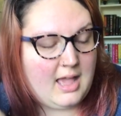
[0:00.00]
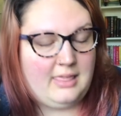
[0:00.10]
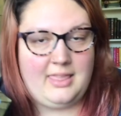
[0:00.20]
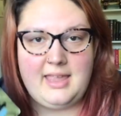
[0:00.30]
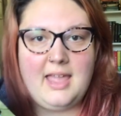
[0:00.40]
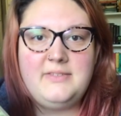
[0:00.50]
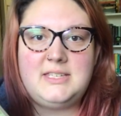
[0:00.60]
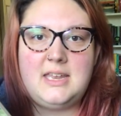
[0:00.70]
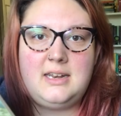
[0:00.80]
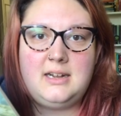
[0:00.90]
like I've
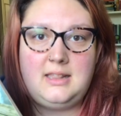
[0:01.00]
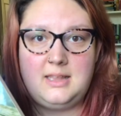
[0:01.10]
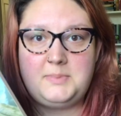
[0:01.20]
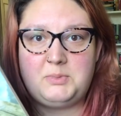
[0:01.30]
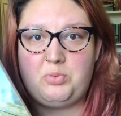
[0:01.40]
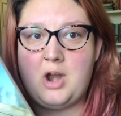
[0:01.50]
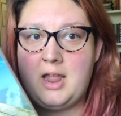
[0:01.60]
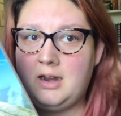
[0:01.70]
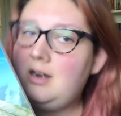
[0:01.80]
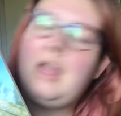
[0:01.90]
said in clips
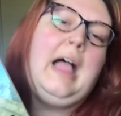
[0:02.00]
prior,